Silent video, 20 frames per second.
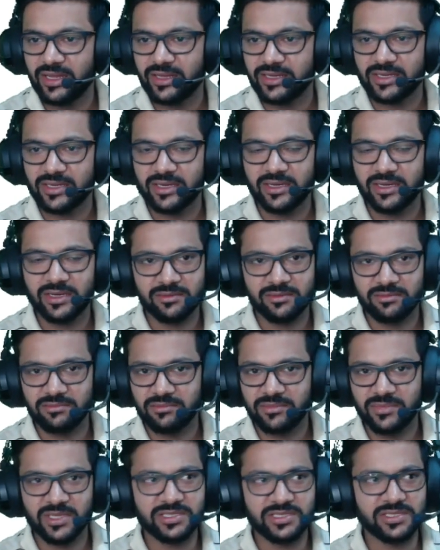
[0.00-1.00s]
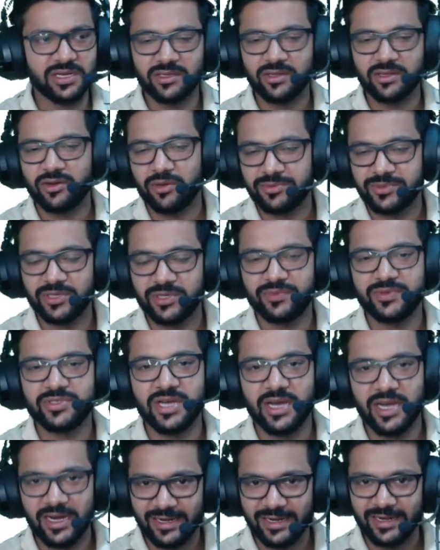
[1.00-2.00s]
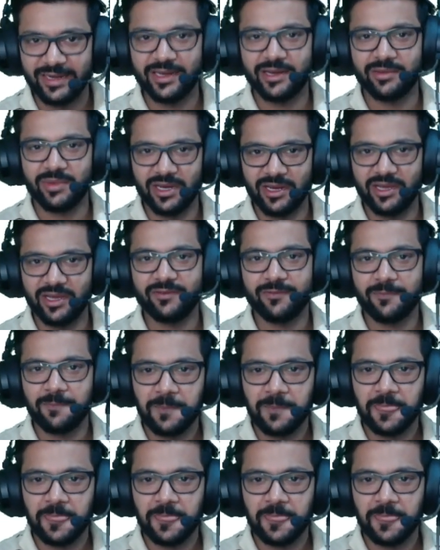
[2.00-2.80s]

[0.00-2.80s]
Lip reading: That's another option which I did in my life.